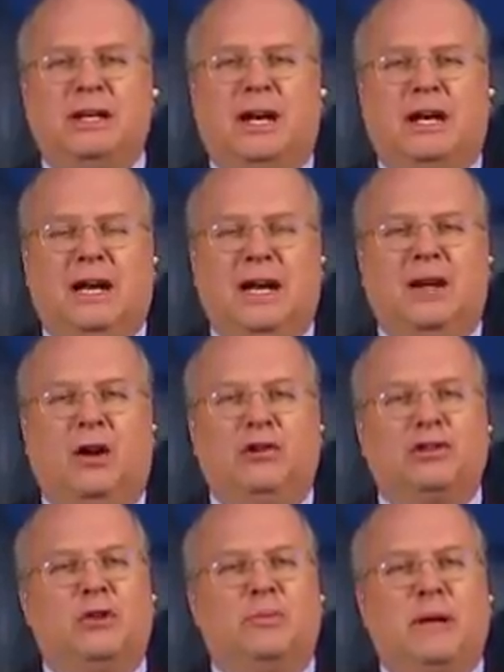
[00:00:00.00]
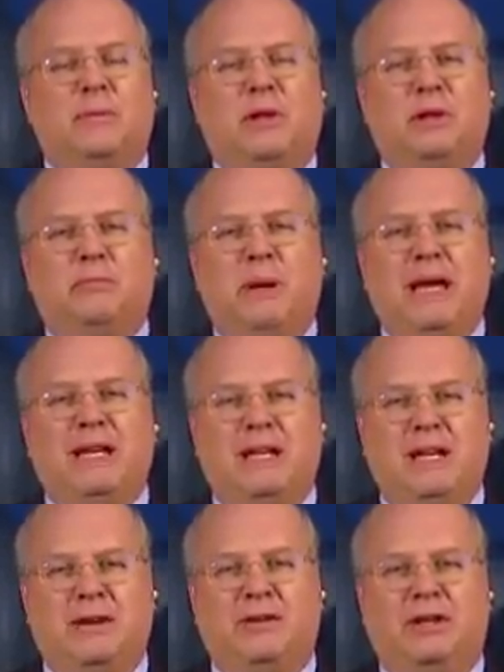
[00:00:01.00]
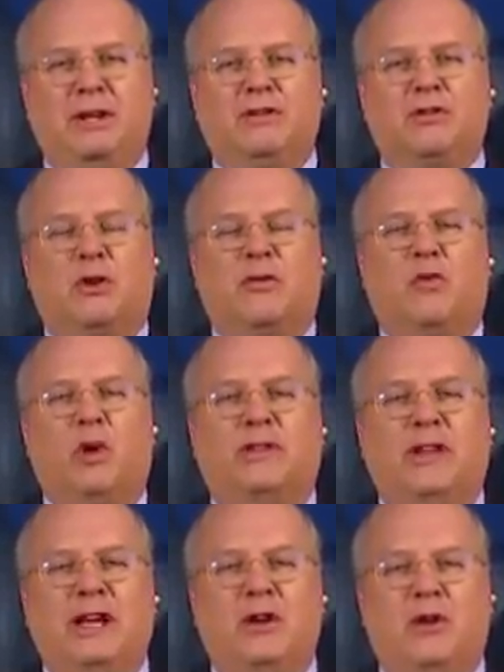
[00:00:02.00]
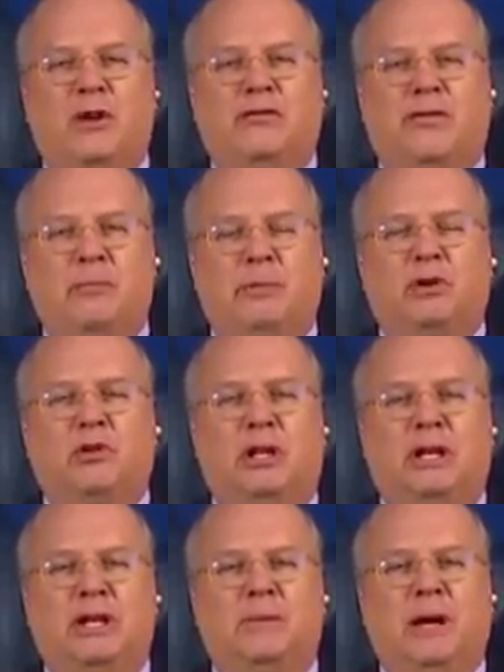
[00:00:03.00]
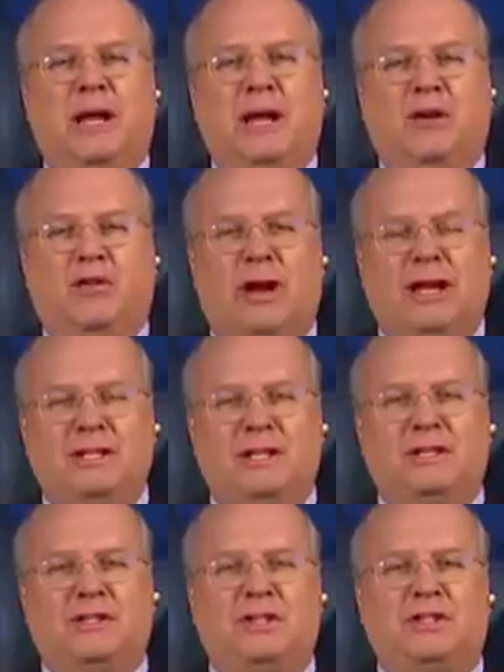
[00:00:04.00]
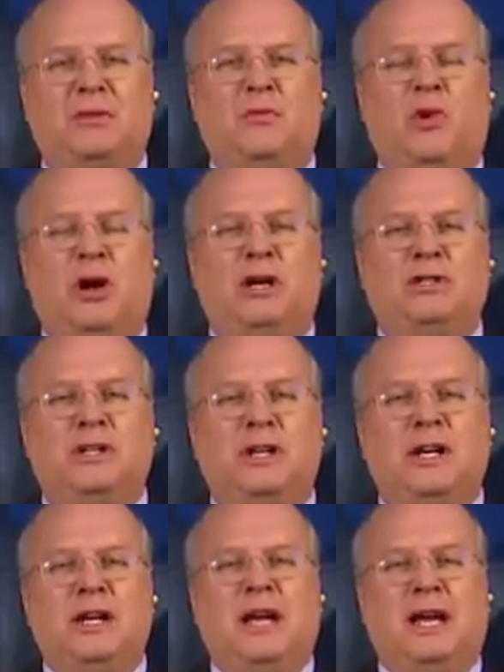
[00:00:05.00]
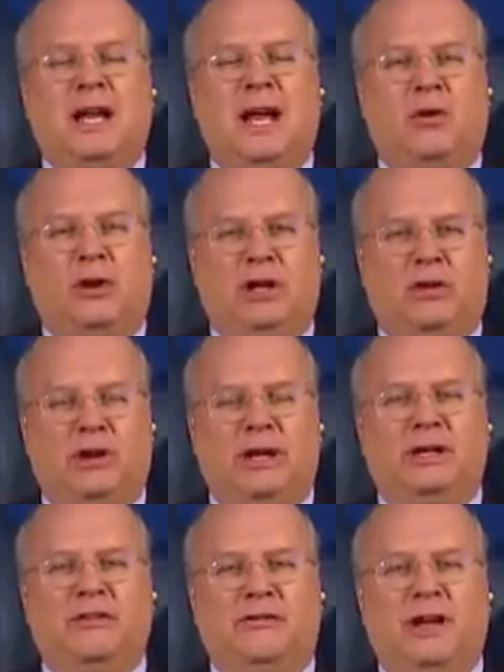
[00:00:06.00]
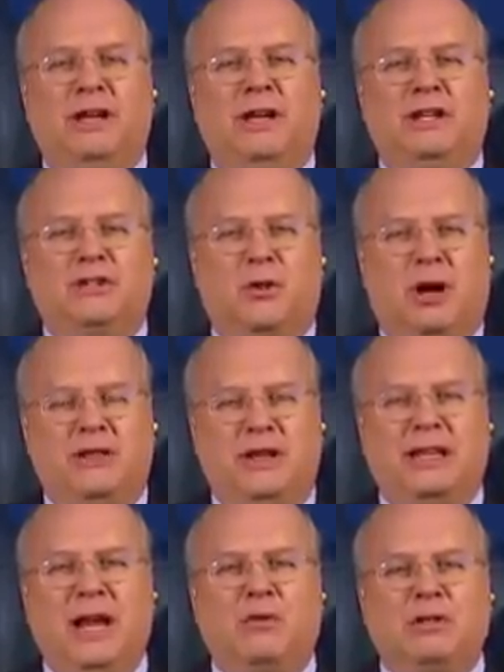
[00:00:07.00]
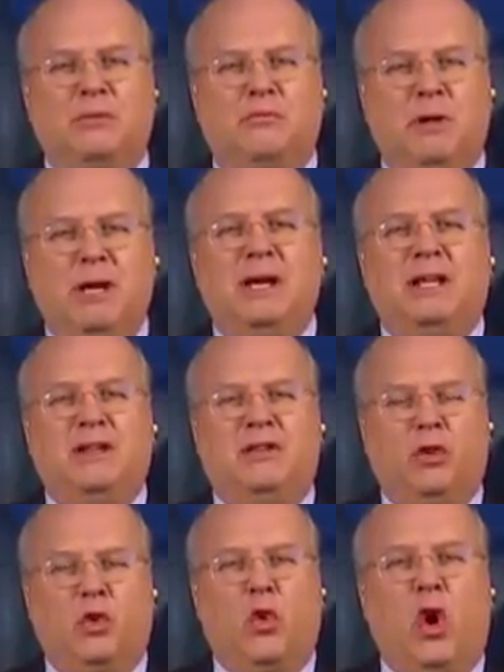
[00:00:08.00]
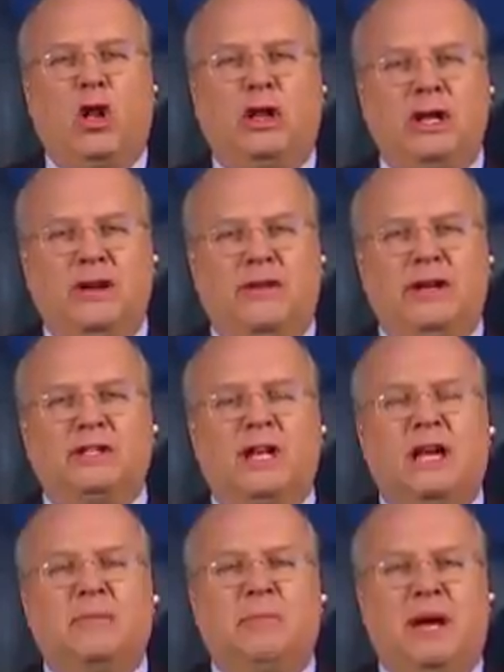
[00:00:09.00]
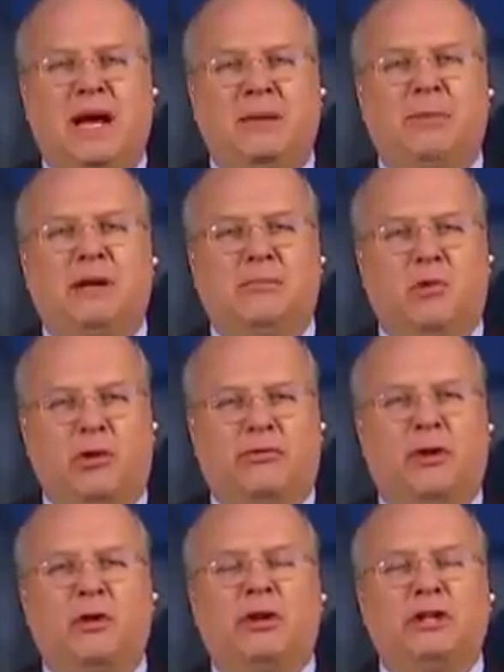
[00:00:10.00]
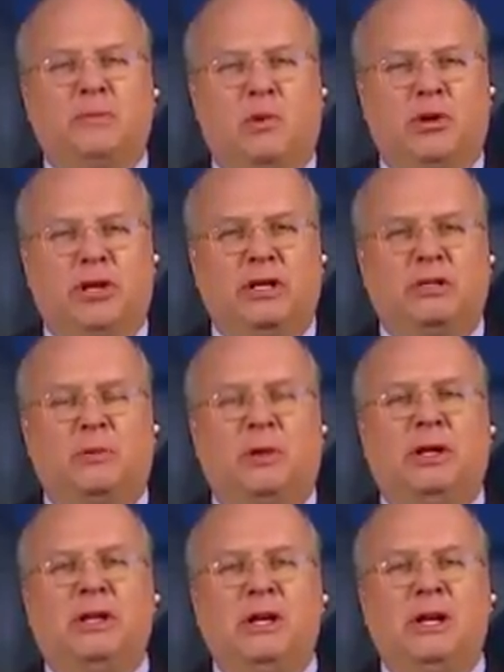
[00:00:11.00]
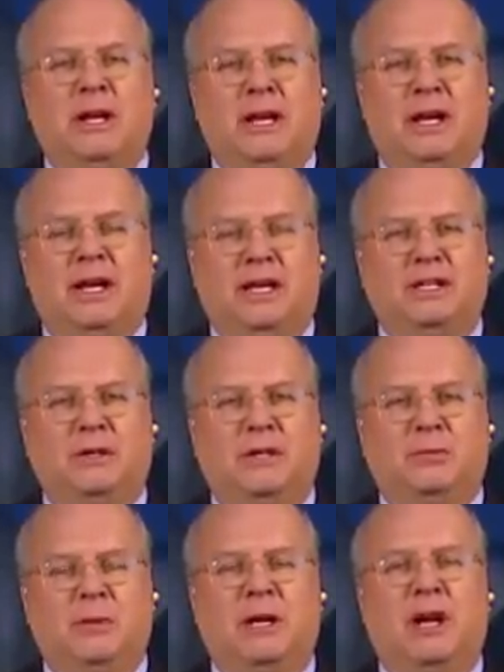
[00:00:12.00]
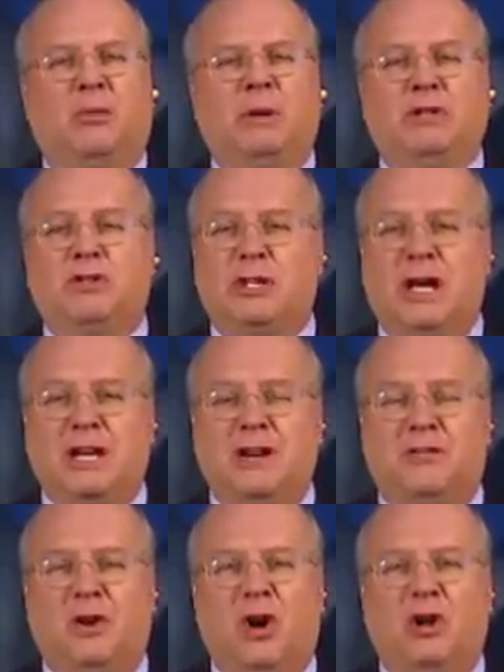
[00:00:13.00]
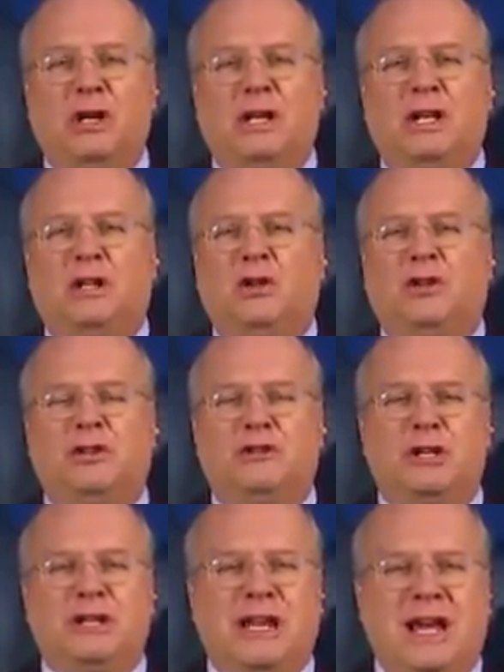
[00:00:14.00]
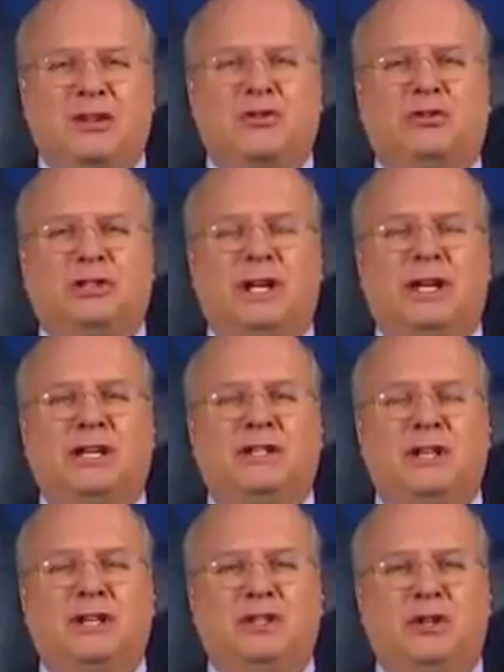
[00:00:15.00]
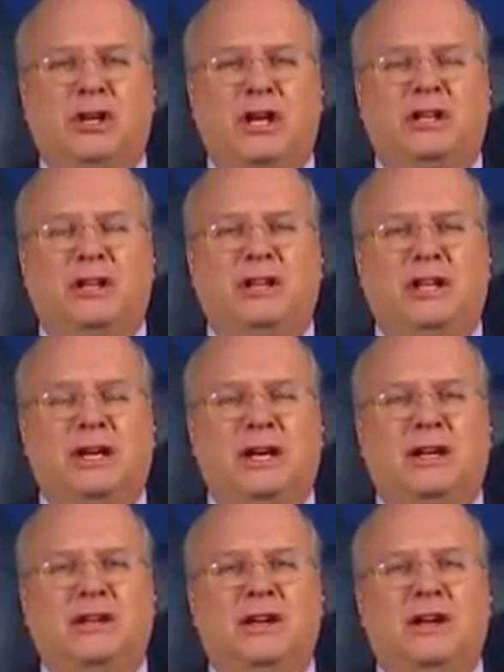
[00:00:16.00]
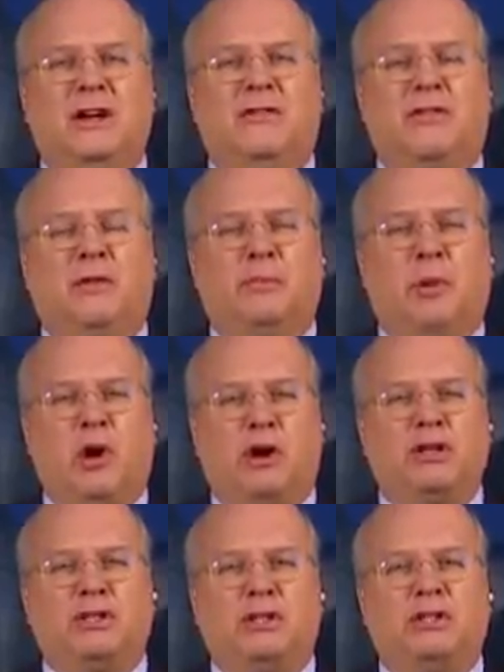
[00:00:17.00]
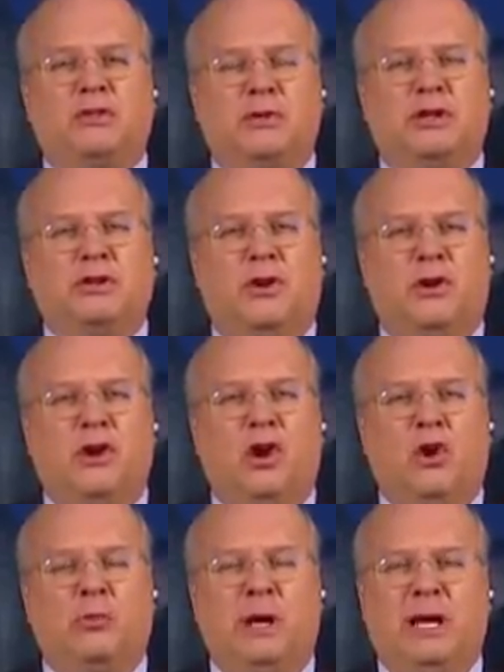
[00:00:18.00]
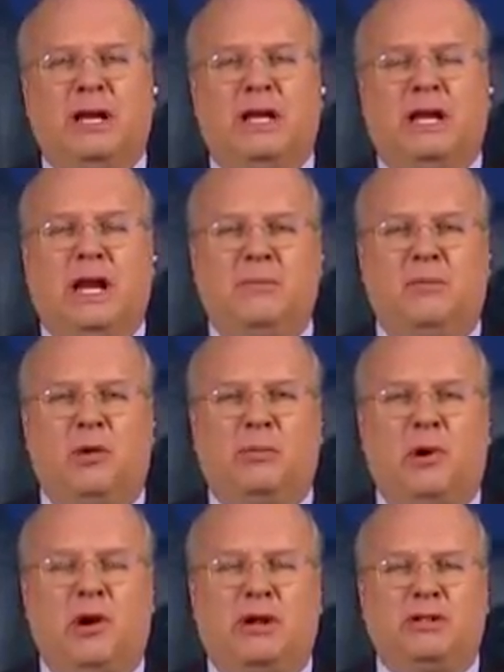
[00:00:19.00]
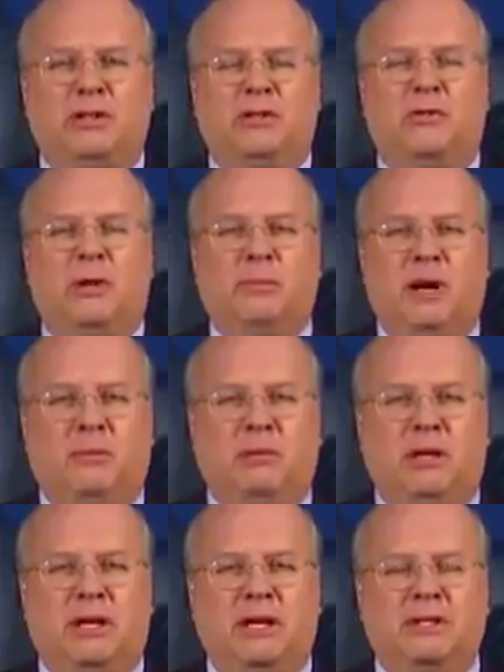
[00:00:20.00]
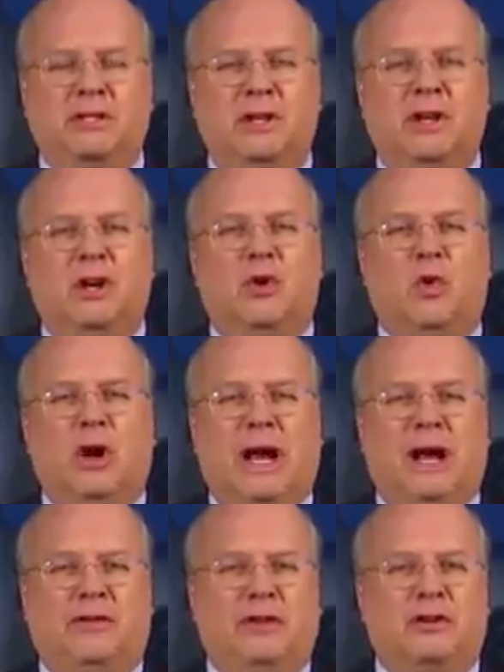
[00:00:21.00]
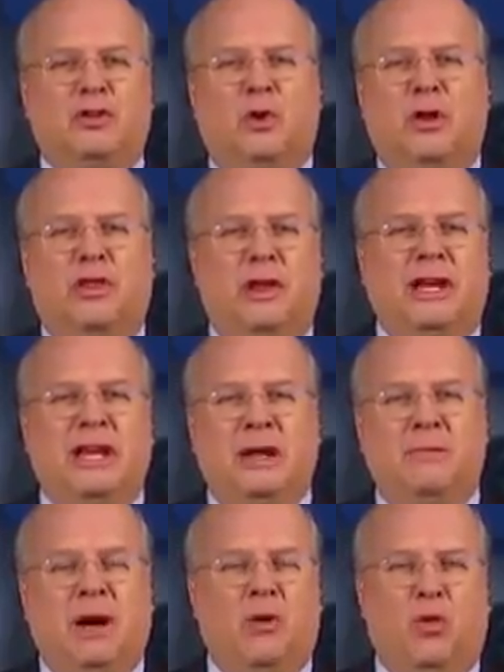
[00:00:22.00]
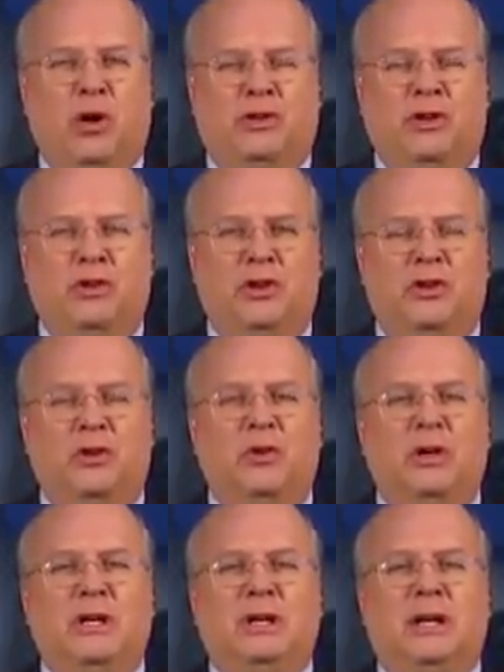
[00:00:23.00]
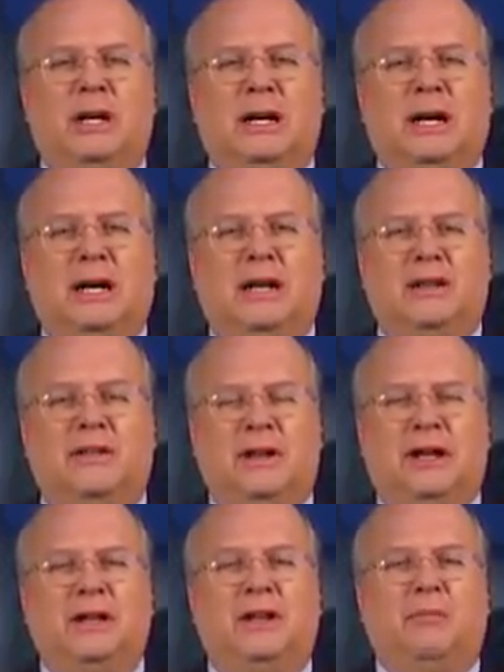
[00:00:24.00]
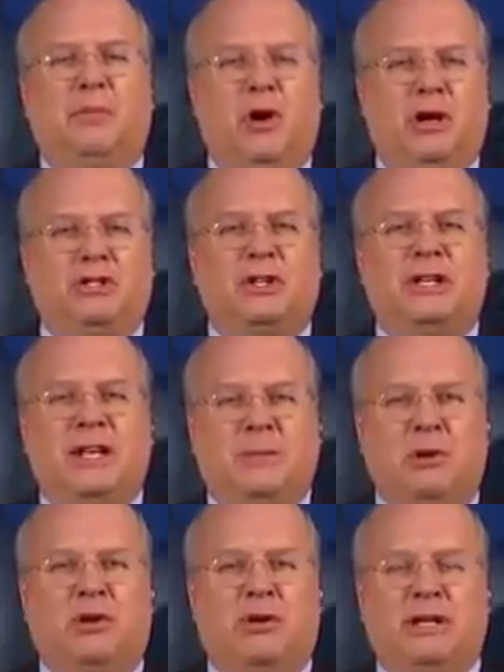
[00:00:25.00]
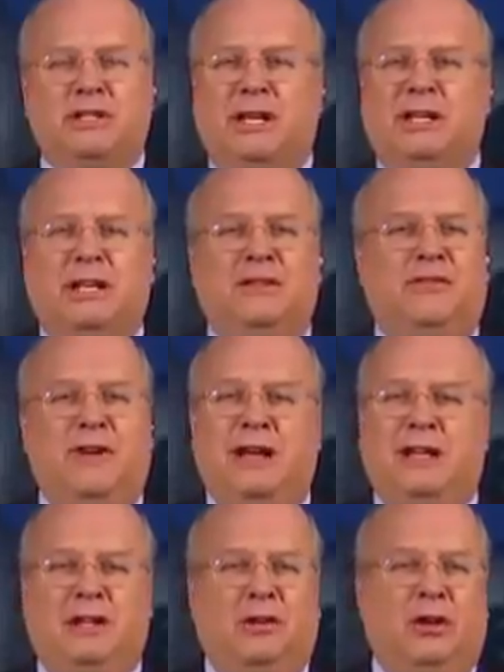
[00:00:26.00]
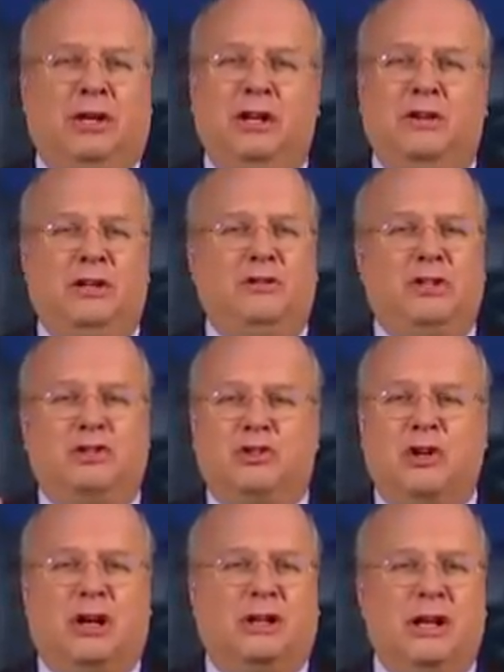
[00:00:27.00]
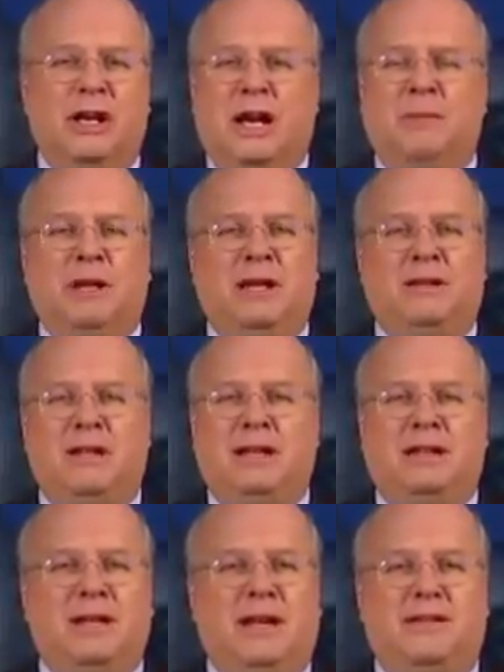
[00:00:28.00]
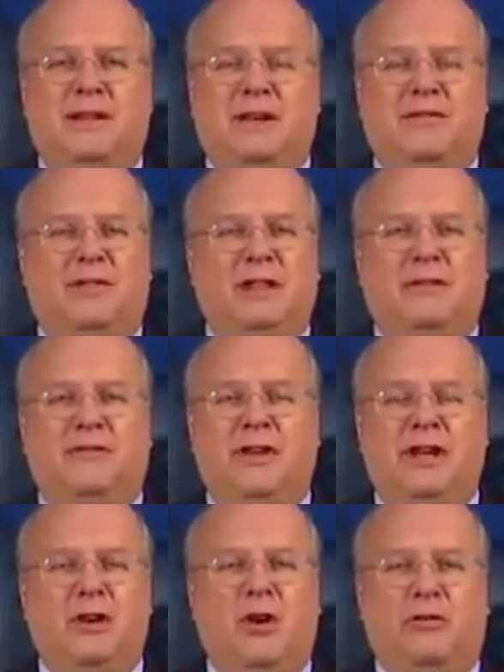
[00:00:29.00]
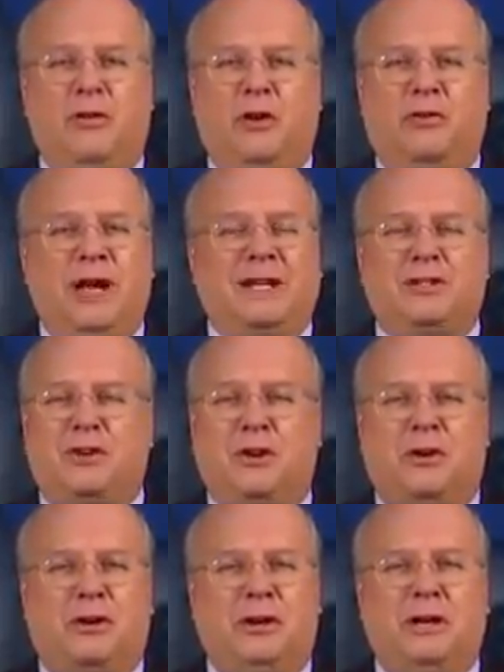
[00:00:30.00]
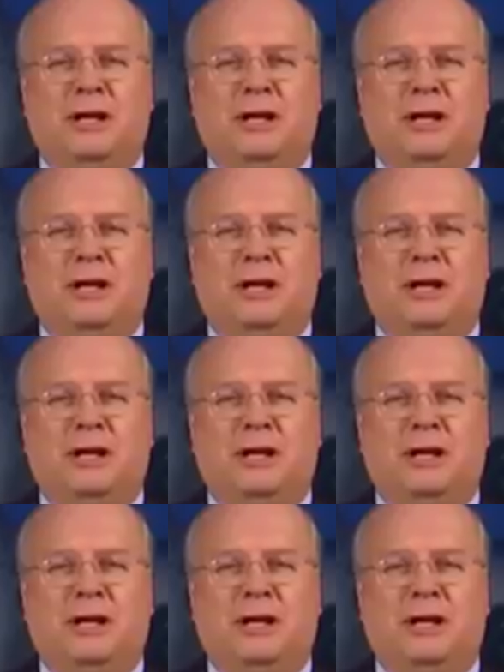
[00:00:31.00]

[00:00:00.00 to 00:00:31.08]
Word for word: Uh, and also people had baked in, you know, sort of what they'd heard from Bill Clinton about how crazy the system was and how Hillary had defended it. So I think that was a, that the quality of his campaign being more focused, more disciplined, uh, is, has been helping. Second of all, look, there's a natural tendency as you get to the end for partisans to return home. And a lot more partisan Republicans were out there sort of thinking about what to do mm -hmm. uh, than partisan Democrats. And then finally, look, you, you just saw it. I mean, that, that, that, that, that video of that's her.